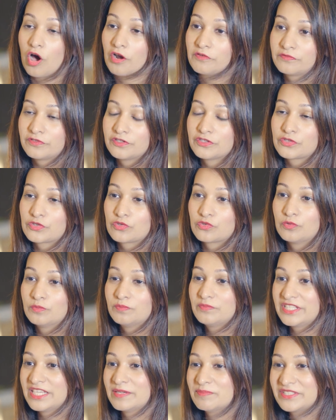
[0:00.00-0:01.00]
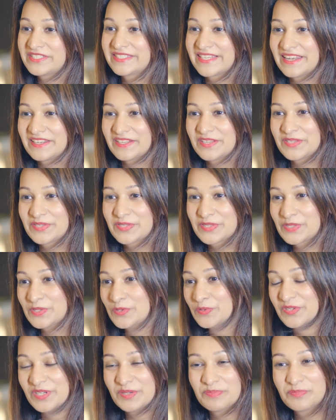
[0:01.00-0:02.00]
conference room, table tennis,
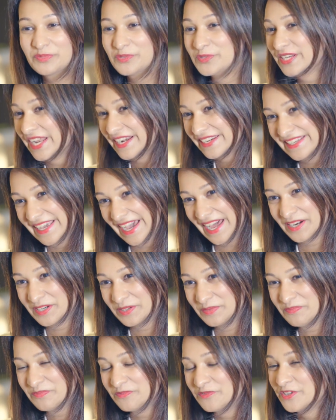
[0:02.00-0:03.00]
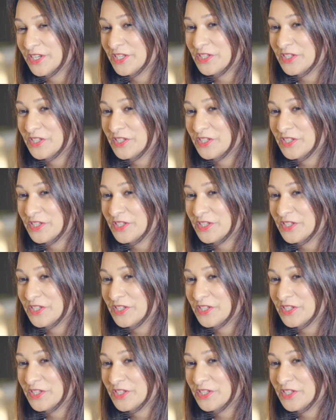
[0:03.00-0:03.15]
snooker, pool and carom,